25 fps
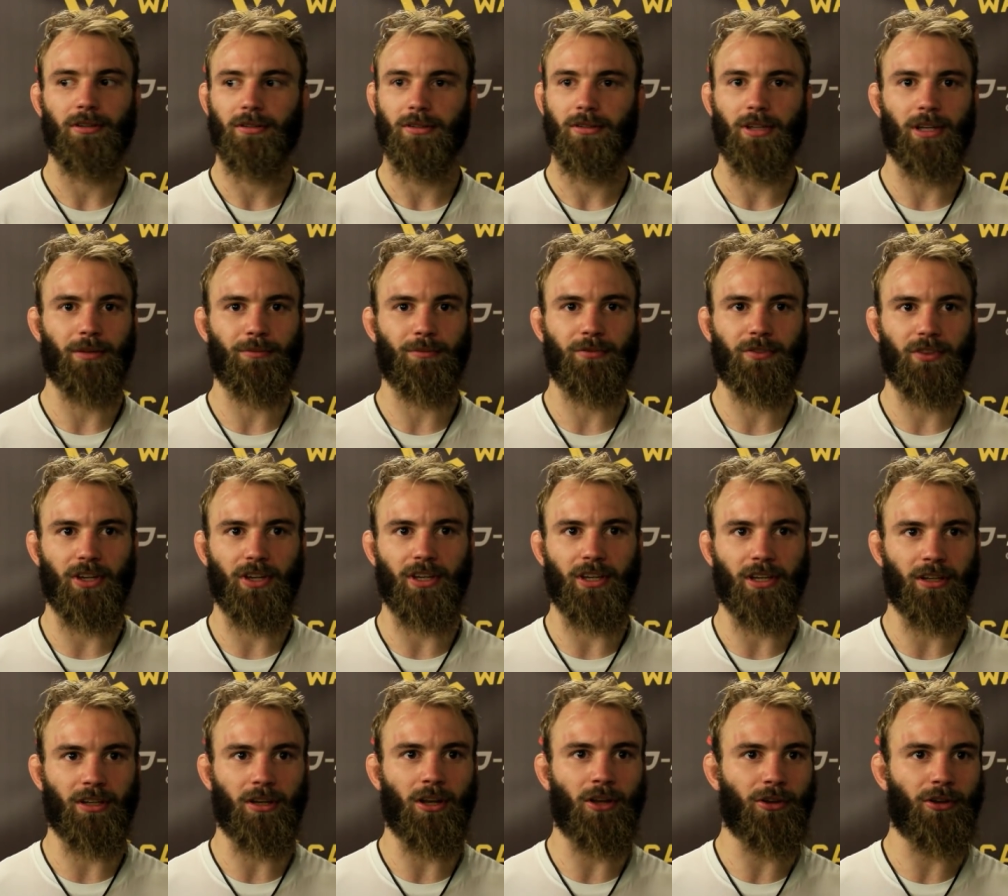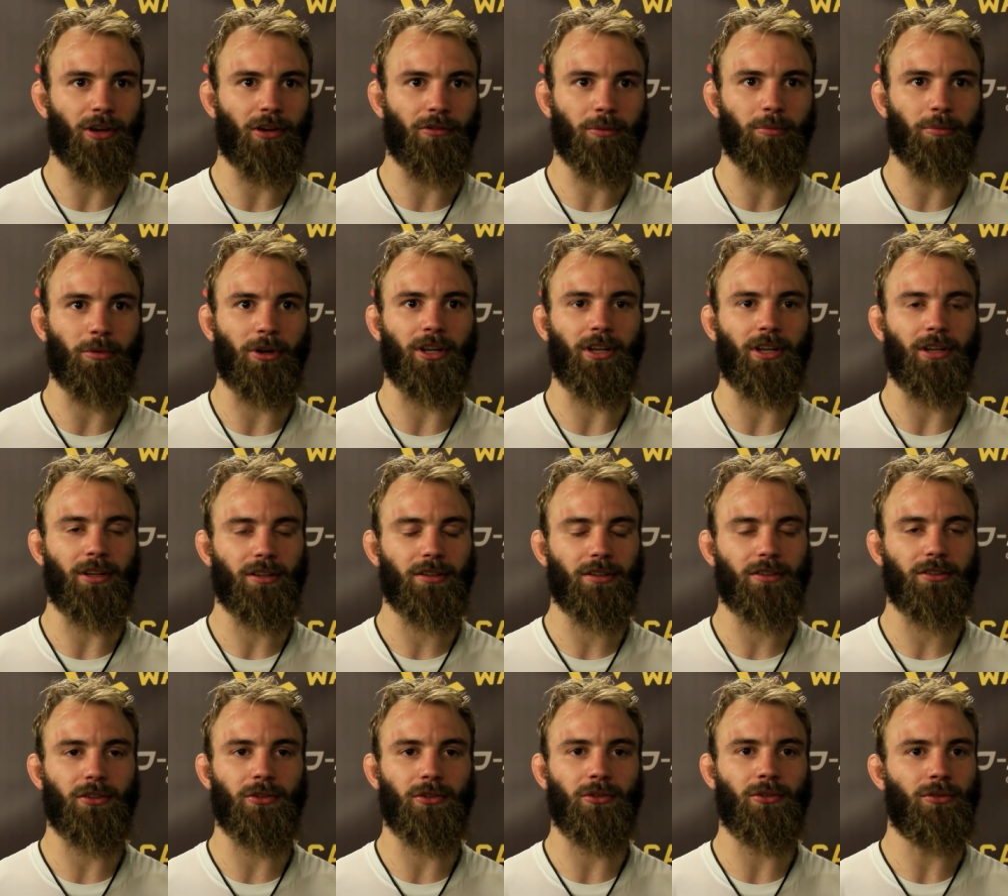I'm taking out everybody.
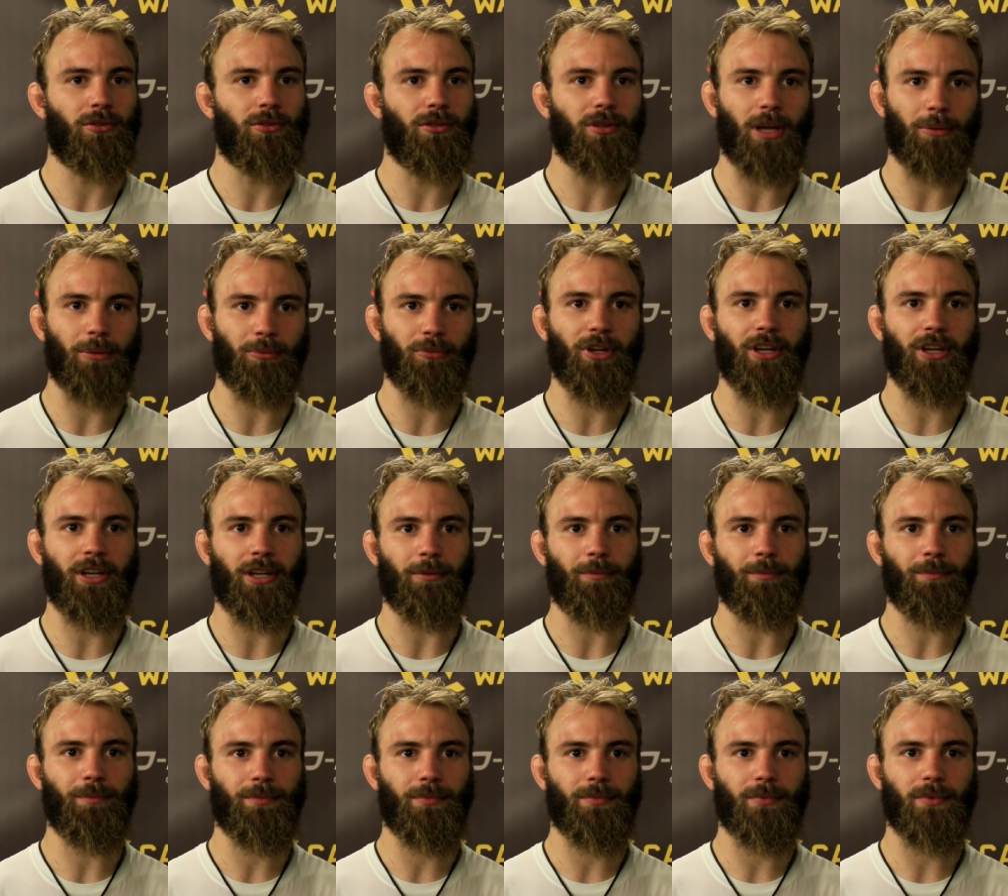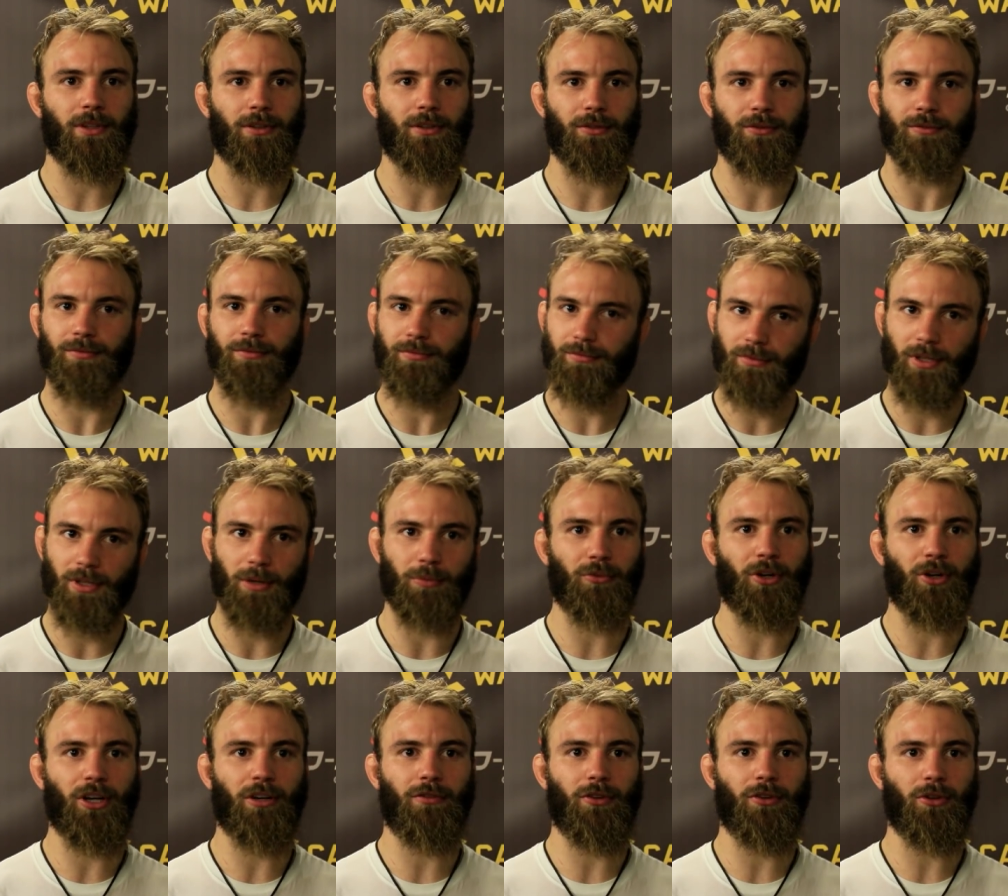So I'm ready. Mm, I'm
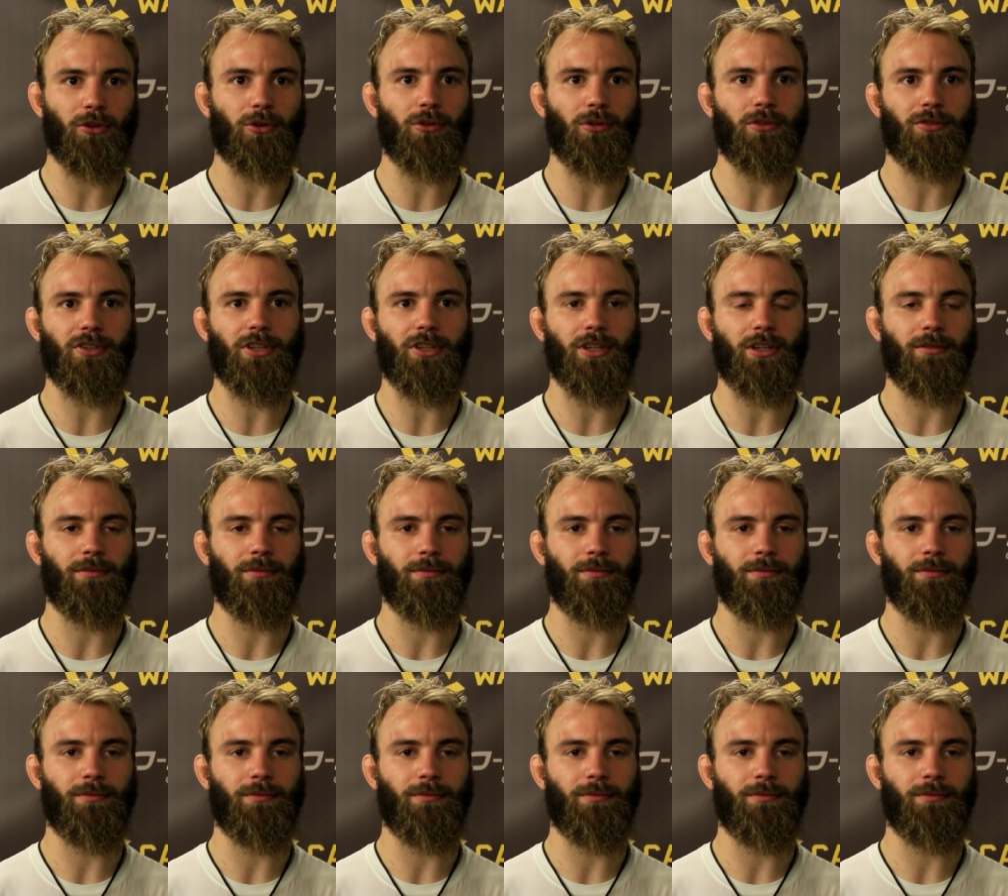ready for the UFC.